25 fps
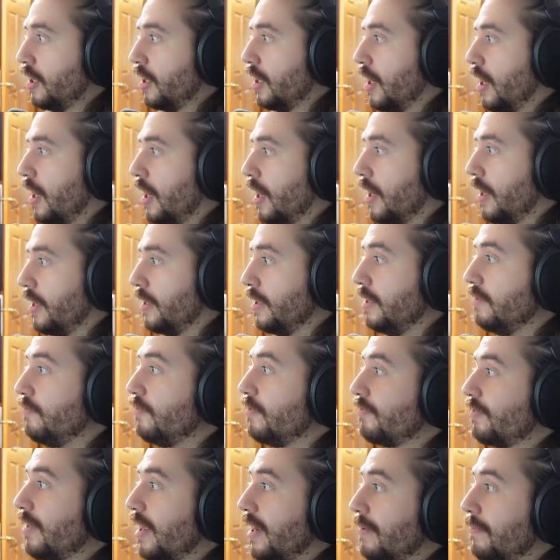And even
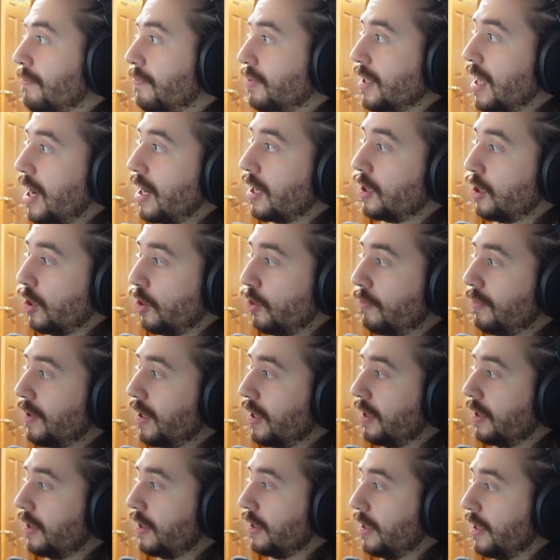if they can block
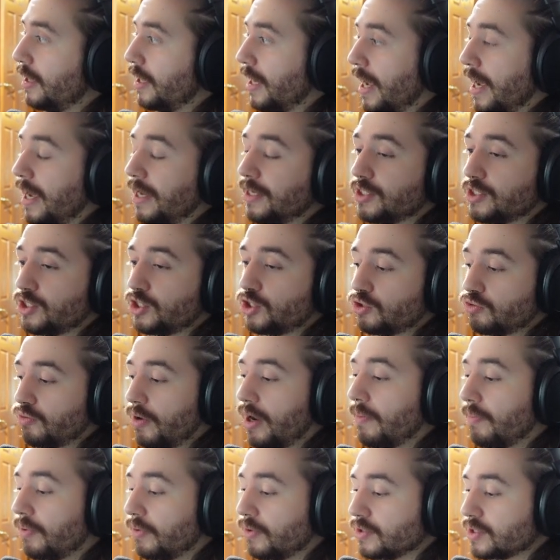Coma, it has
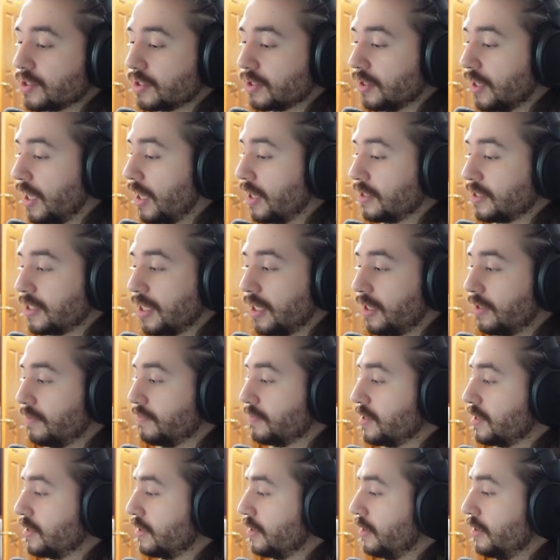trample, so a lot of
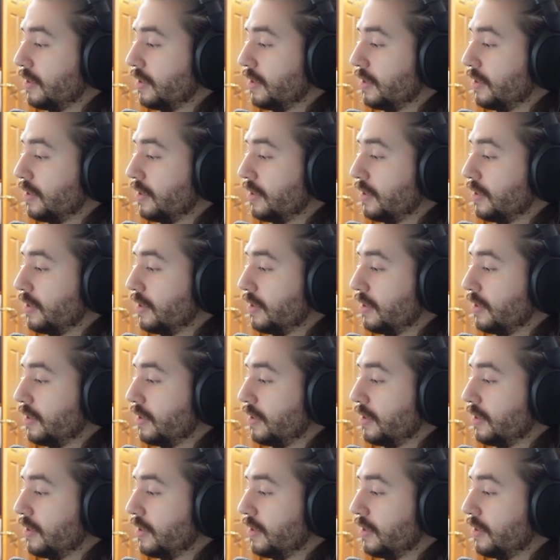times